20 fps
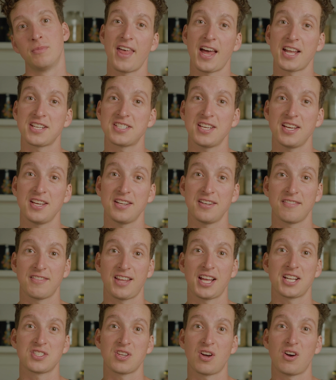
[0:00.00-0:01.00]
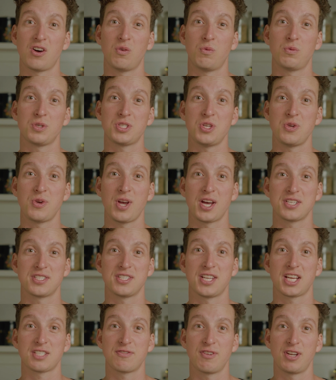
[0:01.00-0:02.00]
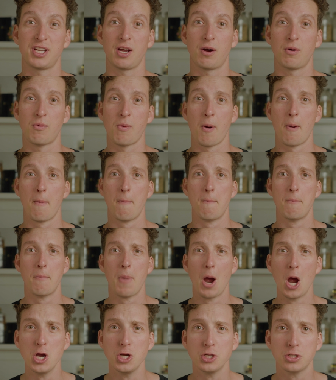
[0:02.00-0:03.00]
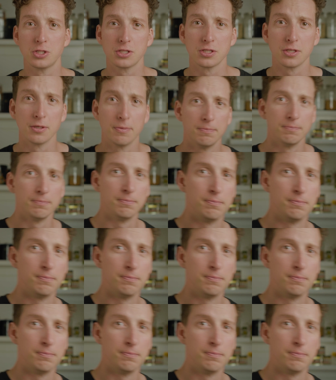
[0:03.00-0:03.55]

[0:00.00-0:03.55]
That's it. That's all. We'll see you guys in the next video. Peace.